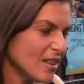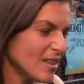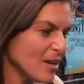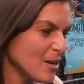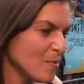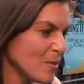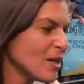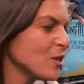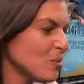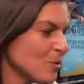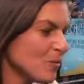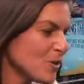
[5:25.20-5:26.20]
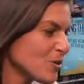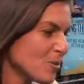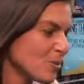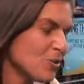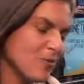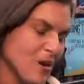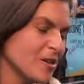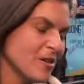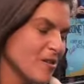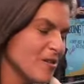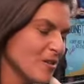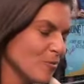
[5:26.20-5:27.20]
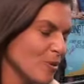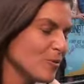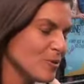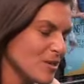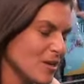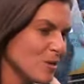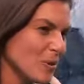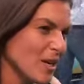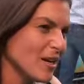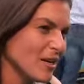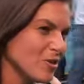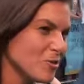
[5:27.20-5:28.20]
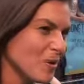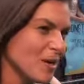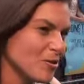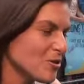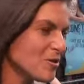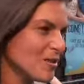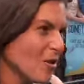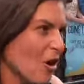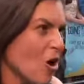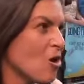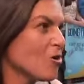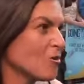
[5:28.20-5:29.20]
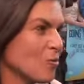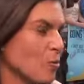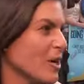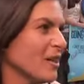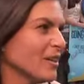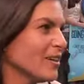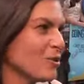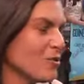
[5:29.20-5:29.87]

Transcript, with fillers: they made the movie so much funnier than what was on the page by just their own wit and